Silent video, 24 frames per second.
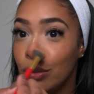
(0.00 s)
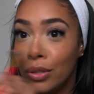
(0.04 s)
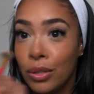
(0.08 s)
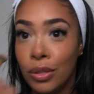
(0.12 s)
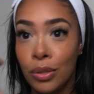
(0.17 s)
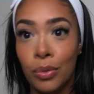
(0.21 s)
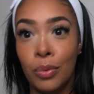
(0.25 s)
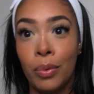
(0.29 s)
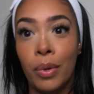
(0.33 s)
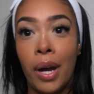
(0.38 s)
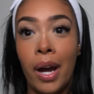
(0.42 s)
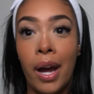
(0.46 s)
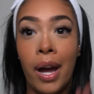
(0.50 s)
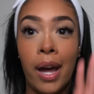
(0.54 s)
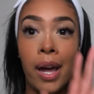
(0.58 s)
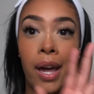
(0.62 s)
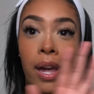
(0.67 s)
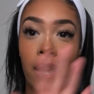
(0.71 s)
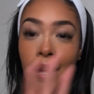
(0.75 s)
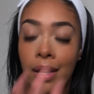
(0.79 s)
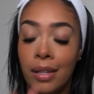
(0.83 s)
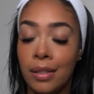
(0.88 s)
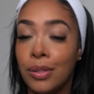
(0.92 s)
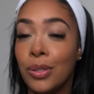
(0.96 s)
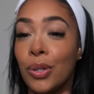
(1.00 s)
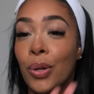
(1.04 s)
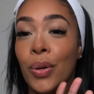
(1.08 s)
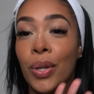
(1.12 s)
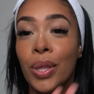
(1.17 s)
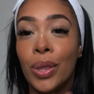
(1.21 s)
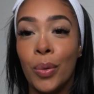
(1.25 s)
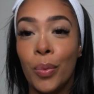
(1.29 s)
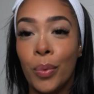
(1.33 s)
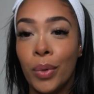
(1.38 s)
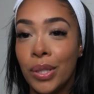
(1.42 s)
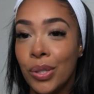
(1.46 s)
to do it. During
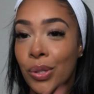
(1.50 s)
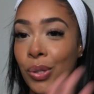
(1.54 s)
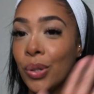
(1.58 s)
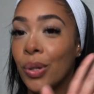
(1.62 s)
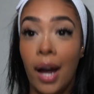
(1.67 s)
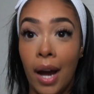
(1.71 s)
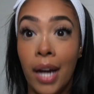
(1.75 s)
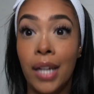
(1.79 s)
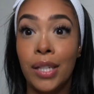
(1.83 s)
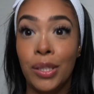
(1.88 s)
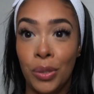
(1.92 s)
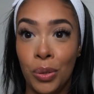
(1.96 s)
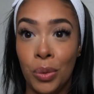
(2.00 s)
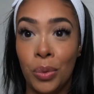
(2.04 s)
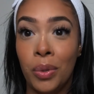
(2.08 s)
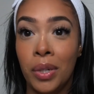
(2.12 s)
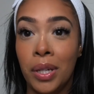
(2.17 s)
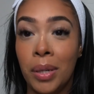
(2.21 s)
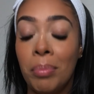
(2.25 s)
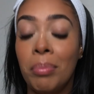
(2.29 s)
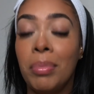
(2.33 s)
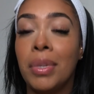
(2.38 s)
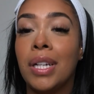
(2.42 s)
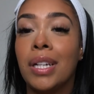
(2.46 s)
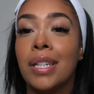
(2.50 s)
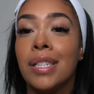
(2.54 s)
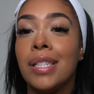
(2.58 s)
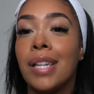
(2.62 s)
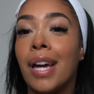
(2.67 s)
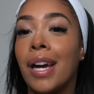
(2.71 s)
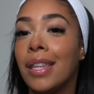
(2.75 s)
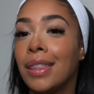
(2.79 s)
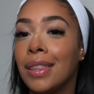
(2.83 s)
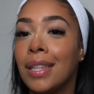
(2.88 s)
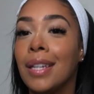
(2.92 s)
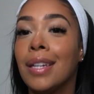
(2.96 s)
the winter, I do it because
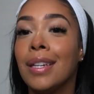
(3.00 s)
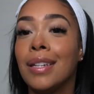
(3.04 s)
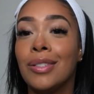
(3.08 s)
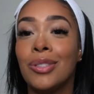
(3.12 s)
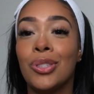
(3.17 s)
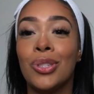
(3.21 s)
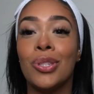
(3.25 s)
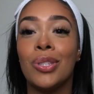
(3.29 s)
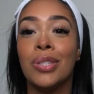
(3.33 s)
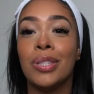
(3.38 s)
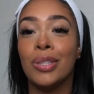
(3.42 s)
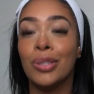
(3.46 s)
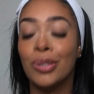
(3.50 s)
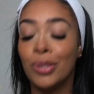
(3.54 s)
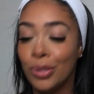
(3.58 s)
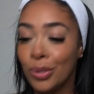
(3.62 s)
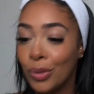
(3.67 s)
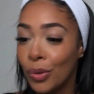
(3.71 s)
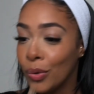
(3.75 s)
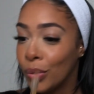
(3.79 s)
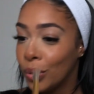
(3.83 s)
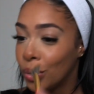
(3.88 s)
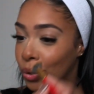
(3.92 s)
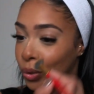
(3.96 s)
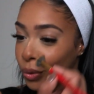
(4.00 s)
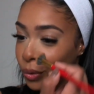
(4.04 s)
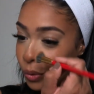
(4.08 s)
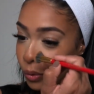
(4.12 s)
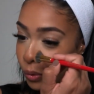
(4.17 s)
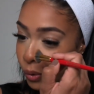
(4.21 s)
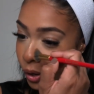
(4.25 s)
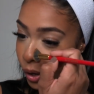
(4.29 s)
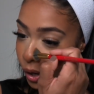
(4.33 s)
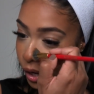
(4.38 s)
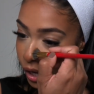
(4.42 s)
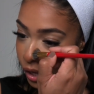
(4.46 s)
I think it just looks so cute.
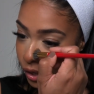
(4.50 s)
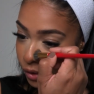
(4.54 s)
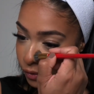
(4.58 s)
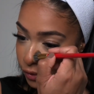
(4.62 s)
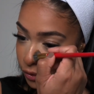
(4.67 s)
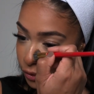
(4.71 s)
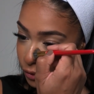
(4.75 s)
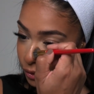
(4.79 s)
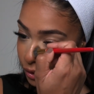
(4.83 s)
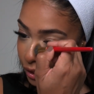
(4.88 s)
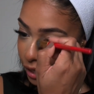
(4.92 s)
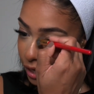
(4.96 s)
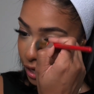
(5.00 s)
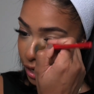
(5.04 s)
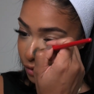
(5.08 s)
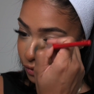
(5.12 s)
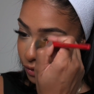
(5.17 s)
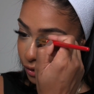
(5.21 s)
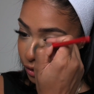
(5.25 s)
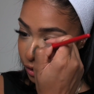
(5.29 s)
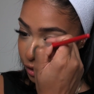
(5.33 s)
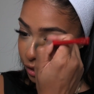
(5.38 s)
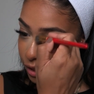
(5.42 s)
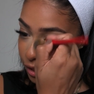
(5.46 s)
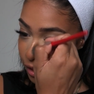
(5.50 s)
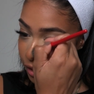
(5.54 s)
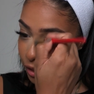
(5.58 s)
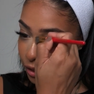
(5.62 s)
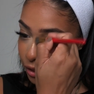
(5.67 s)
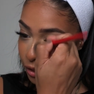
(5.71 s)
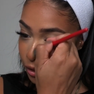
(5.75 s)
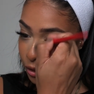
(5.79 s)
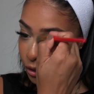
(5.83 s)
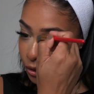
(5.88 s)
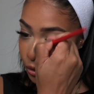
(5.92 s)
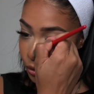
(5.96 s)
For you to have a
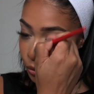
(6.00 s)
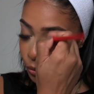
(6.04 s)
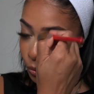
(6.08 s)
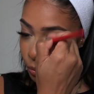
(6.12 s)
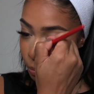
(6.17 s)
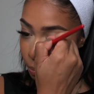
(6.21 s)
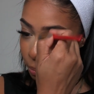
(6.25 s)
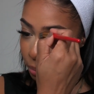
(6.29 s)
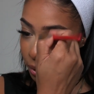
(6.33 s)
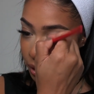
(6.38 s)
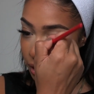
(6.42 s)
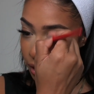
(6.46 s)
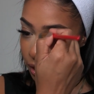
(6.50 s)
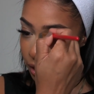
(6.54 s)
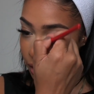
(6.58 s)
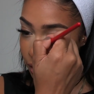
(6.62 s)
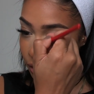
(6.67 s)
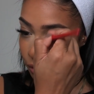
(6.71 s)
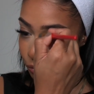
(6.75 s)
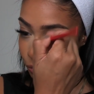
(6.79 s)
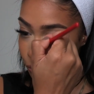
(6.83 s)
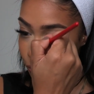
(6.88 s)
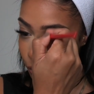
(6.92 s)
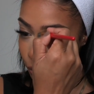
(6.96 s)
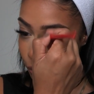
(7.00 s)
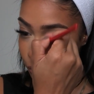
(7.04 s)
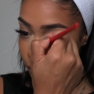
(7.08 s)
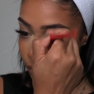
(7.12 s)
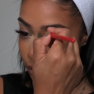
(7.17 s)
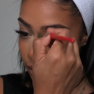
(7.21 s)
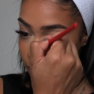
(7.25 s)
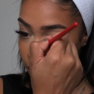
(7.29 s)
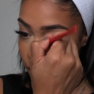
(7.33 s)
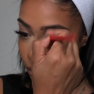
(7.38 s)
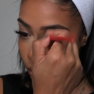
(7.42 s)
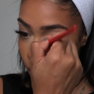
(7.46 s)
cute pink rosy
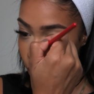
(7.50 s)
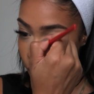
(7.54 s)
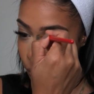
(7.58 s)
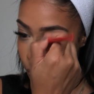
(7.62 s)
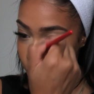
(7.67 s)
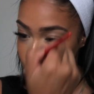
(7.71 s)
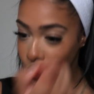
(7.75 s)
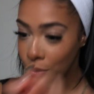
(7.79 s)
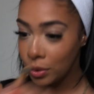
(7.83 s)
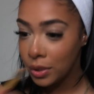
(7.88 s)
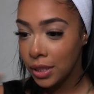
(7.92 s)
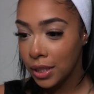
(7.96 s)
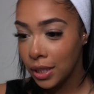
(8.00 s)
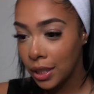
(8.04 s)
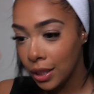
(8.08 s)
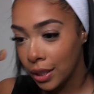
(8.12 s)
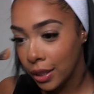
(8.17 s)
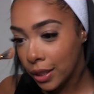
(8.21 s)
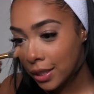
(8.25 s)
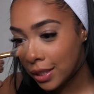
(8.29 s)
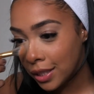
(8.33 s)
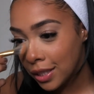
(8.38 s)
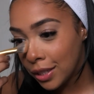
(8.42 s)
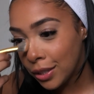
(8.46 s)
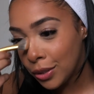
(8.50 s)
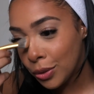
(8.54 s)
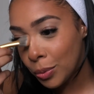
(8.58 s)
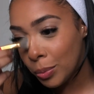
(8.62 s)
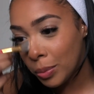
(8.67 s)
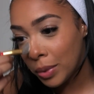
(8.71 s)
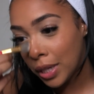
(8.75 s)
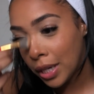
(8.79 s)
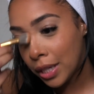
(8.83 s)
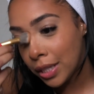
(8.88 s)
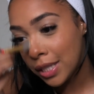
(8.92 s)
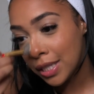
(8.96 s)
nose and it looks like you've
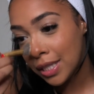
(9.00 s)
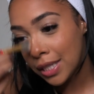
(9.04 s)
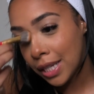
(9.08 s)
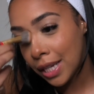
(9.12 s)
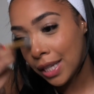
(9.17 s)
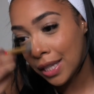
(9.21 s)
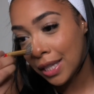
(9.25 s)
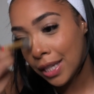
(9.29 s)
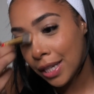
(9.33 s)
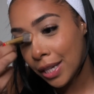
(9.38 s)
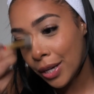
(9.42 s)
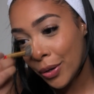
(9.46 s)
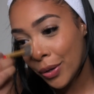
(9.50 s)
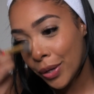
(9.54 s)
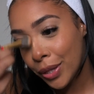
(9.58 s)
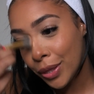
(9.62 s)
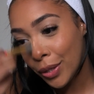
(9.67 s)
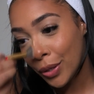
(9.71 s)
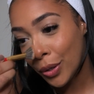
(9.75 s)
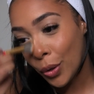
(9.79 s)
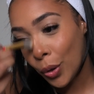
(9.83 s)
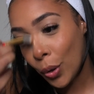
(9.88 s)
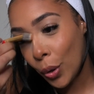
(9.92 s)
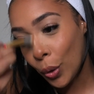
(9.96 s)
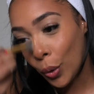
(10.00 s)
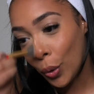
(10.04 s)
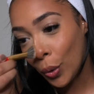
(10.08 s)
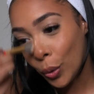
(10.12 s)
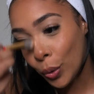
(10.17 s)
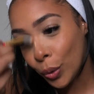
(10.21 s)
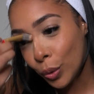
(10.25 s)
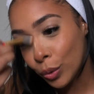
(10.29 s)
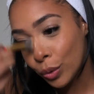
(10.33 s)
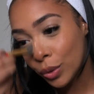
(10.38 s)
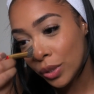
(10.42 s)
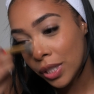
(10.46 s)
been standing out in the
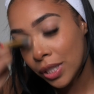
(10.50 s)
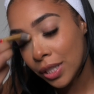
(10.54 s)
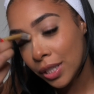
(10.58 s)
cold,